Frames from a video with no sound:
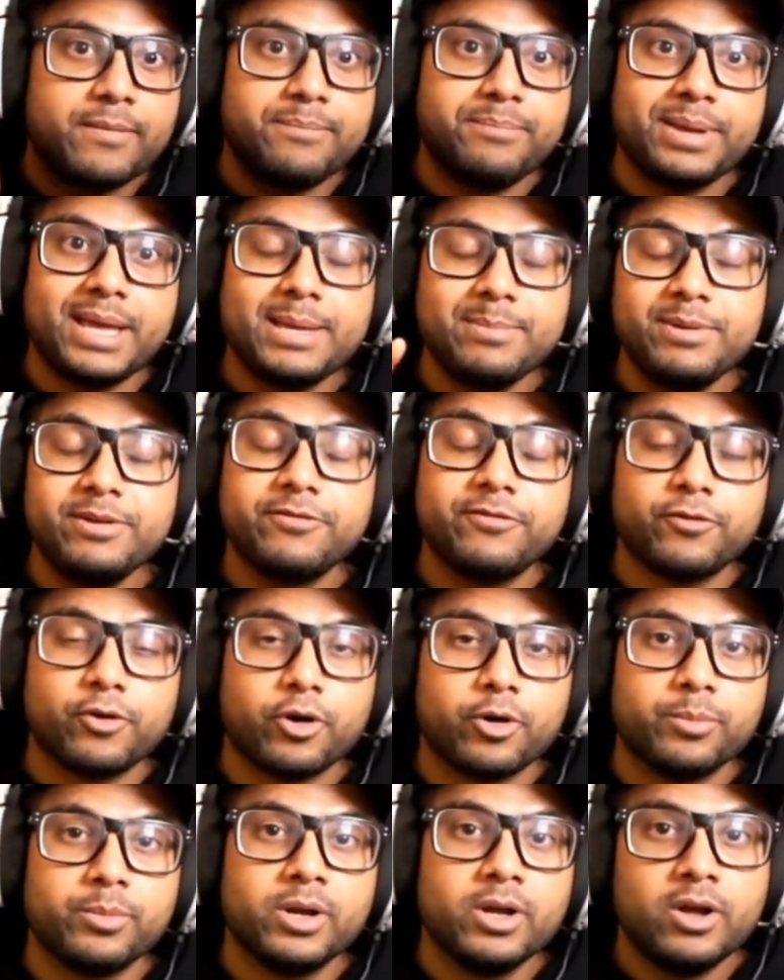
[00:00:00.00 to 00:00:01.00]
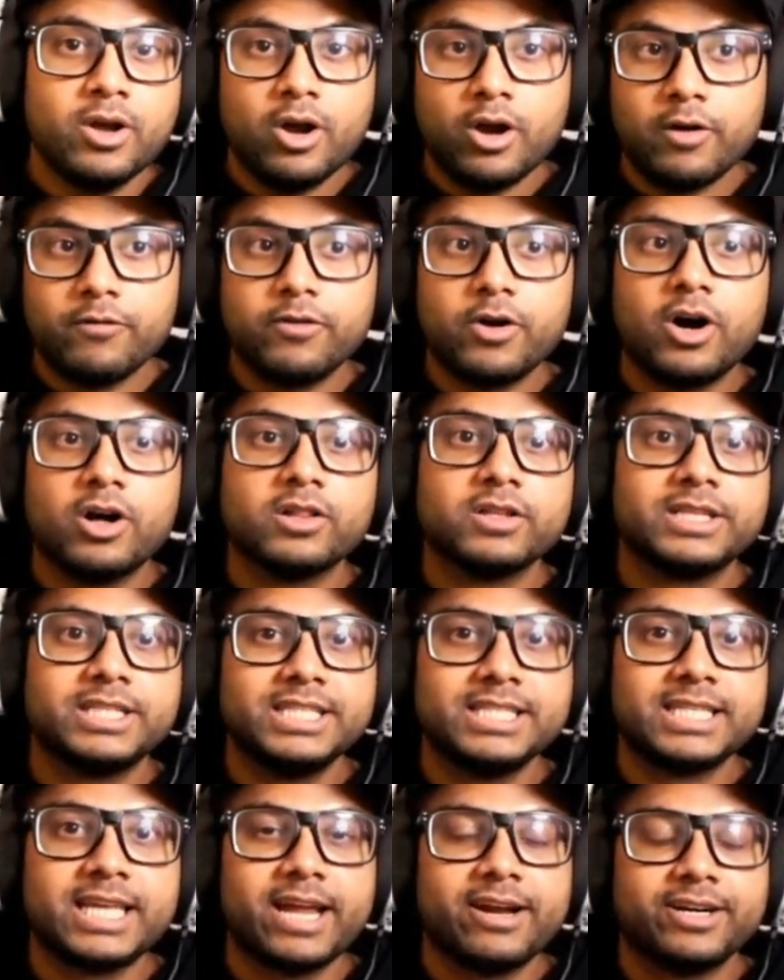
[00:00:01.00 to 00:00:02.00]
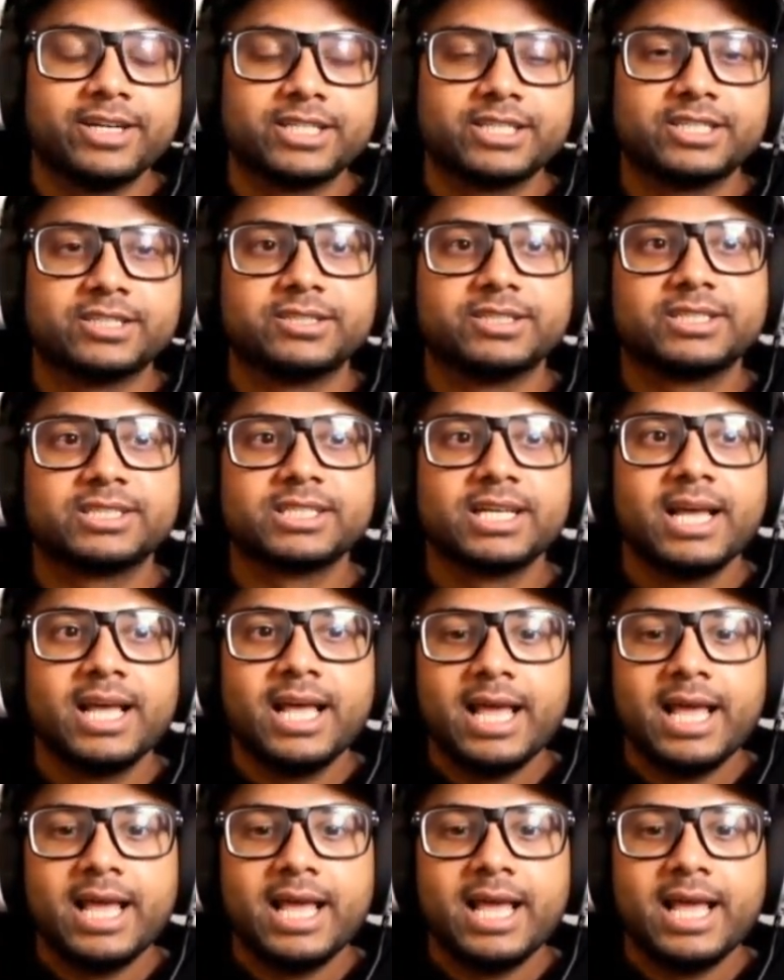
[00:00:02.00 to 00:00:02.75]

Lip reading: baby form of all of these characters.